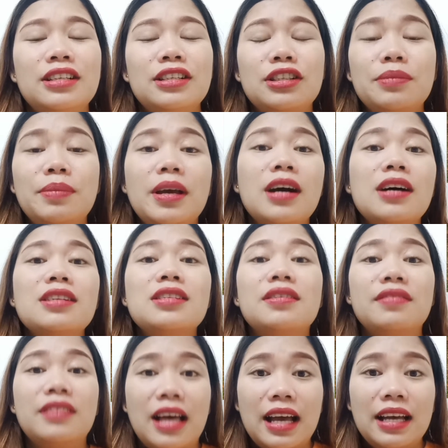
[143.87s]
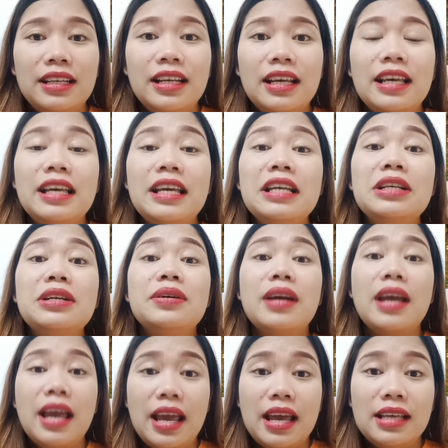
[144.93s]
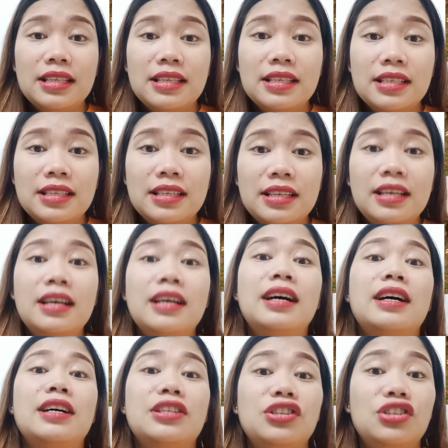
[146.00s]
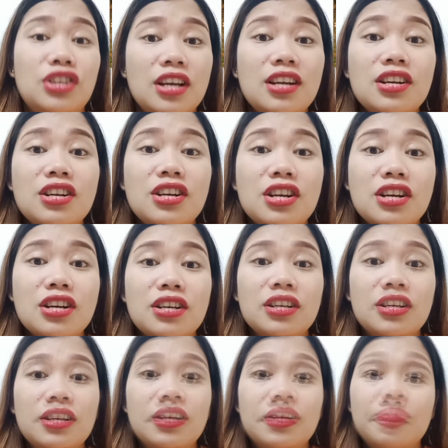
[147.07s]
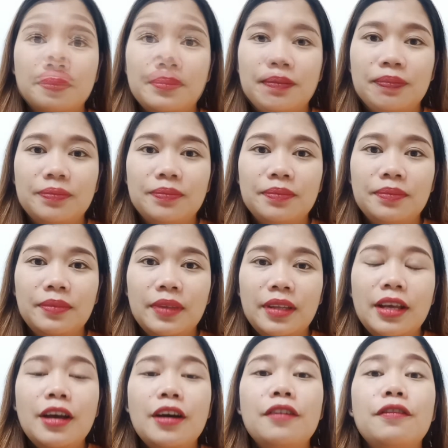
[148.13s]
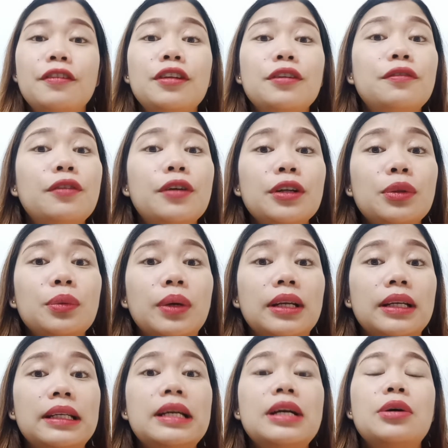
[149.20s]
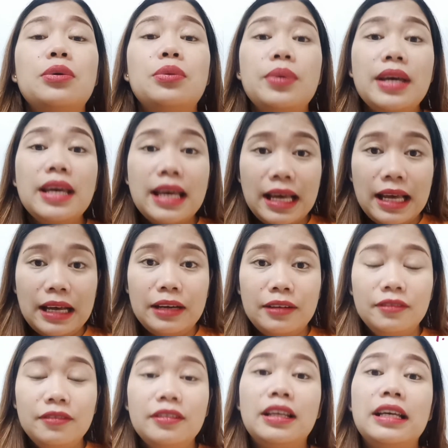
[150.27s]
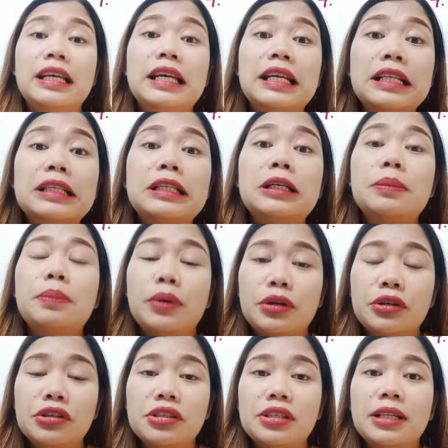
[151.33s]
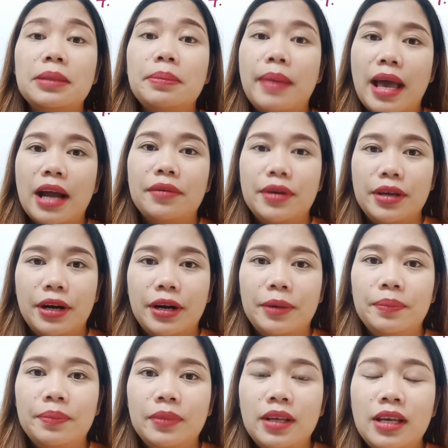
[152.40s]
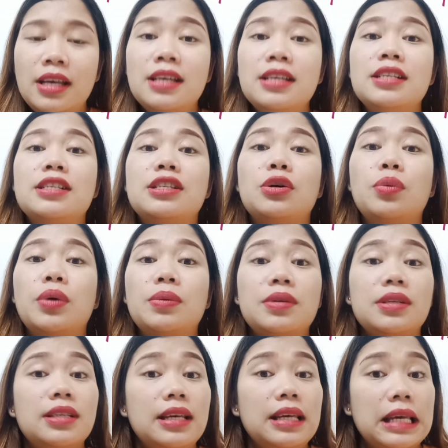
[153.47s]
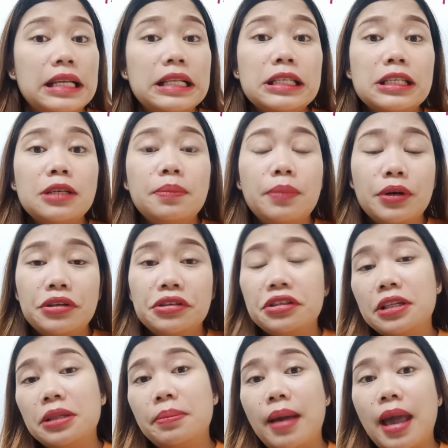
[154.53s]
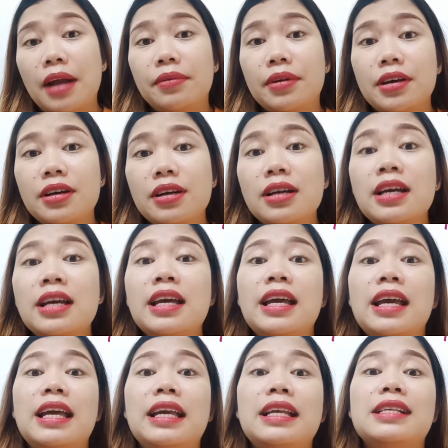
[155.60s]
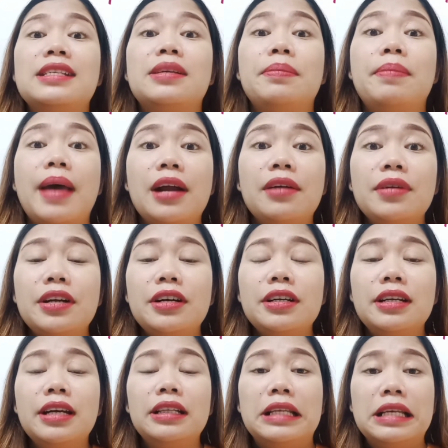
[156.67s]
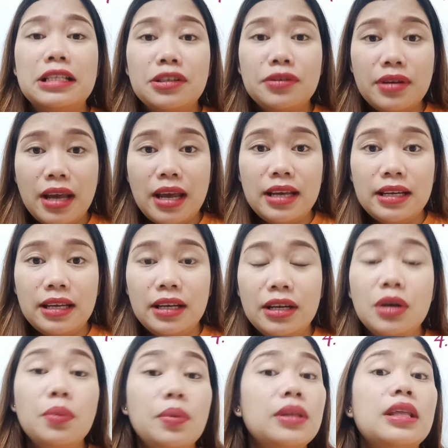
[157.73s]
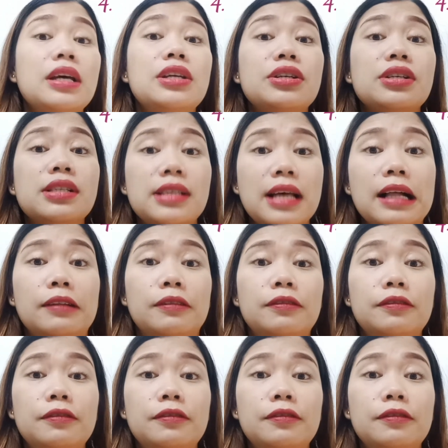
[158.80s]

So because of that, it creates a gender barrier. For the fourth one, we have the interpersonal barrier. So when we say interpersonal barrier, it is a barrier that is created within yourself.